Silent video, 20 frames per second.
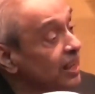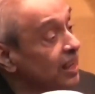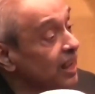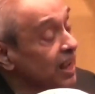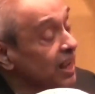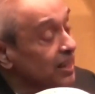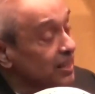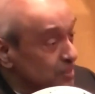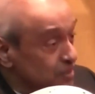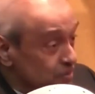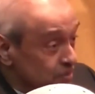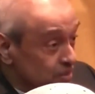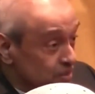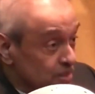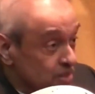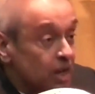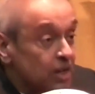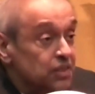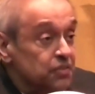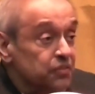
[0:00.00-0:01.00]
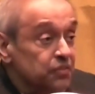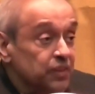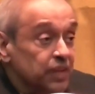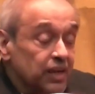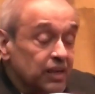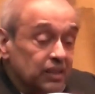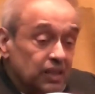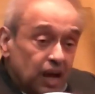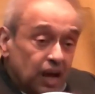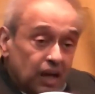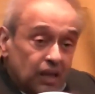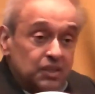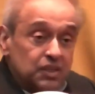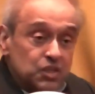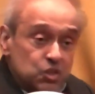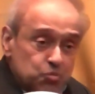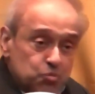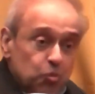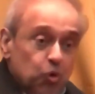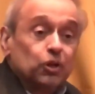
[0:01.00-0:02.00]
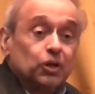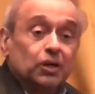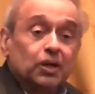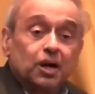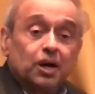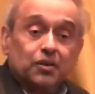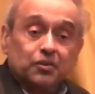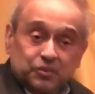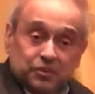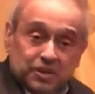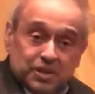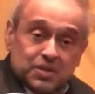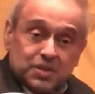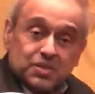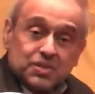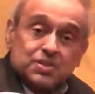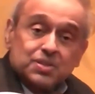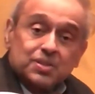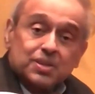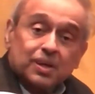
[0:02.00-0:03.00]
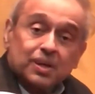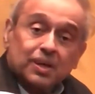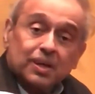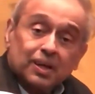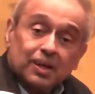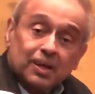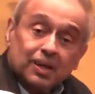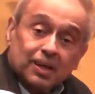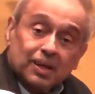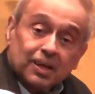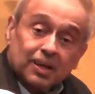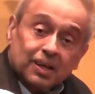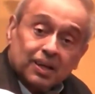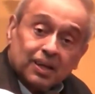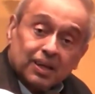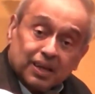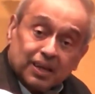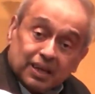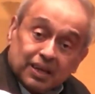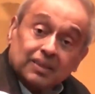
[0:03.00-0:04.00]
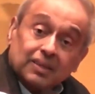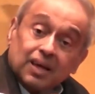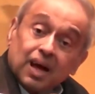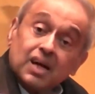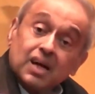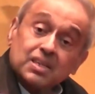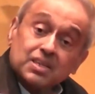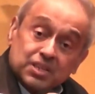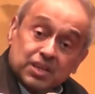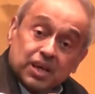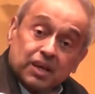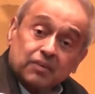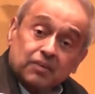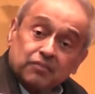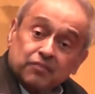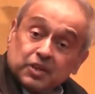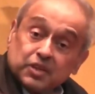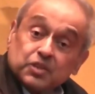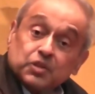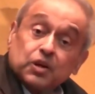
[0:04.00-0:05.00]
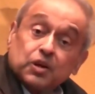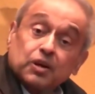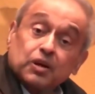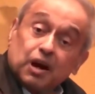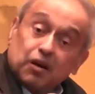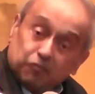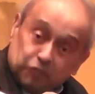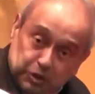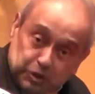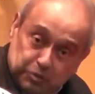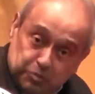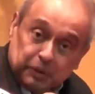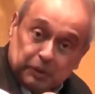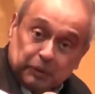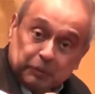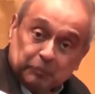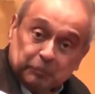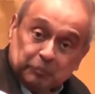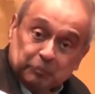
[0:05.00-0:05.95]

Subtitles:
And as a result of that, the other smaller countries in ASEAN felt comfortable.